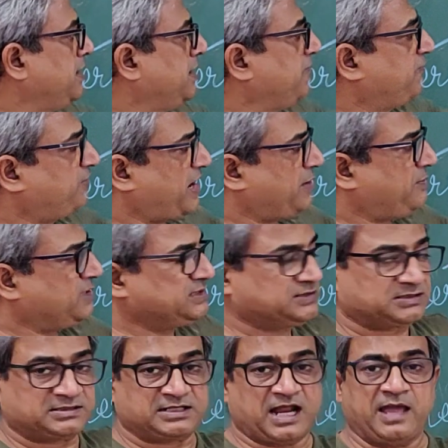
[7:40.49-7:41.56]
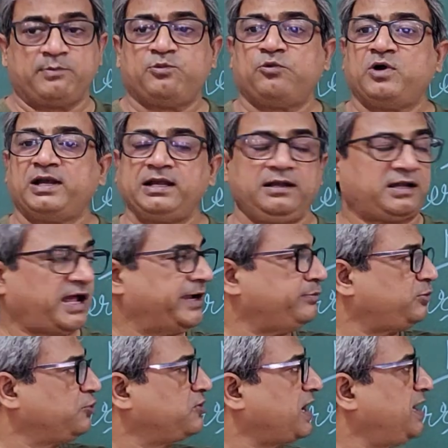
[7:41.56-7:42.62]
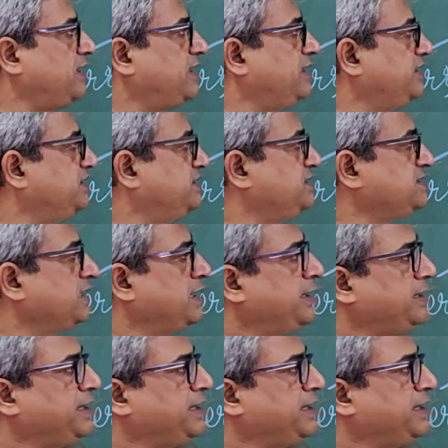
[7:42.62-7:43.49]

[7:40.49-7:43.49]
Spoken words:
In fibrous, type 1 and type 2 cartilages.